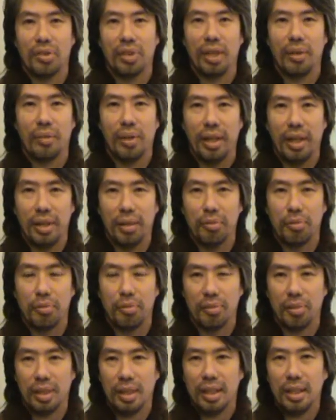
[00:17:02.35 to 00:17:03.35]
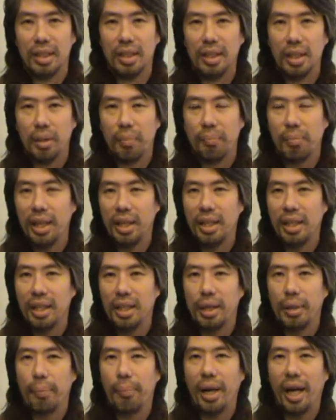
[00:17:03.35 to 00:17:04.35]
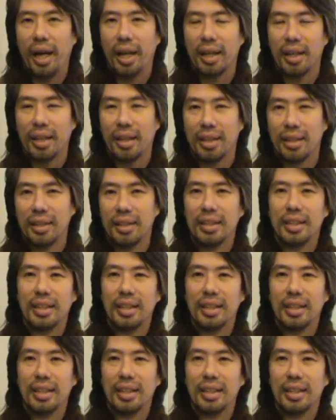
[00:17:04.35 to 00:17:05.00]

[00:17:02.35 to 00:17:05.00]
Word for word: they will have money in the bank,